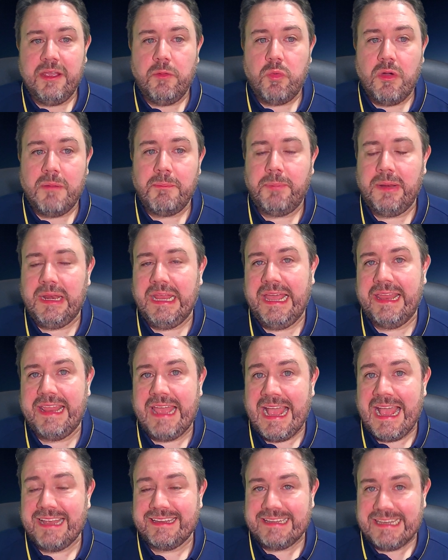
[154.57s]
One player that
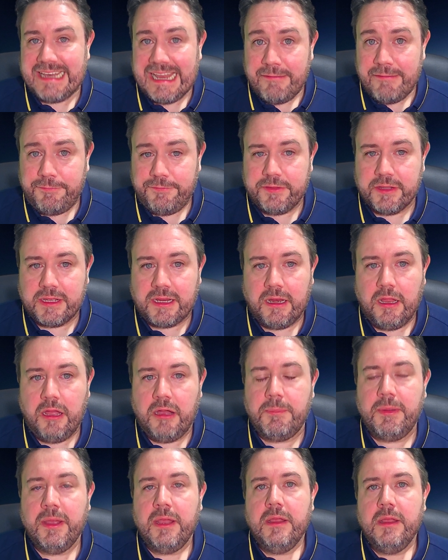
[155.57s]
has left the
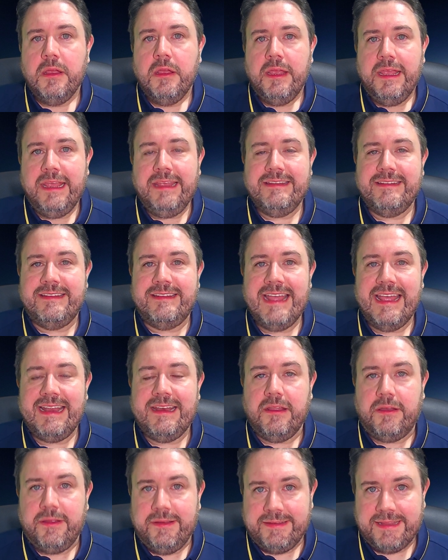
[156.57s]
club is
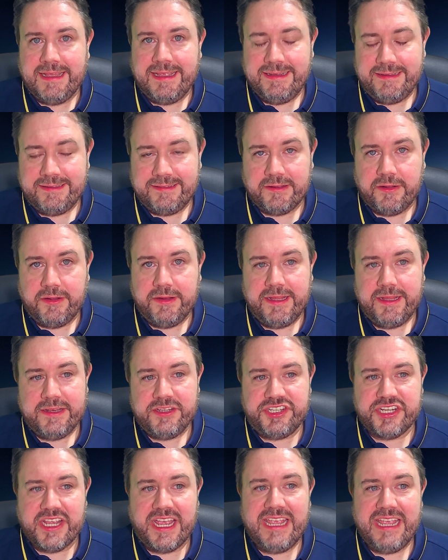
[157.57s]
deadline day signing
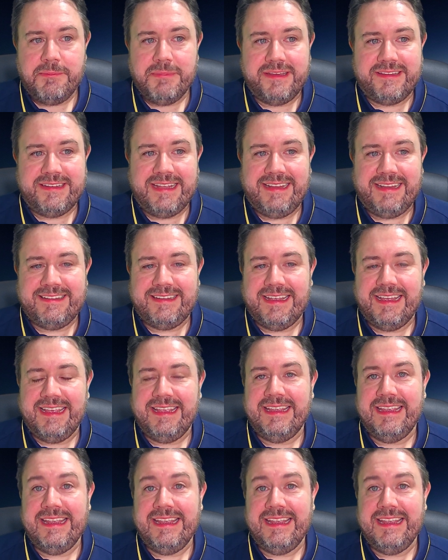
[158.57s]
Jay Matete.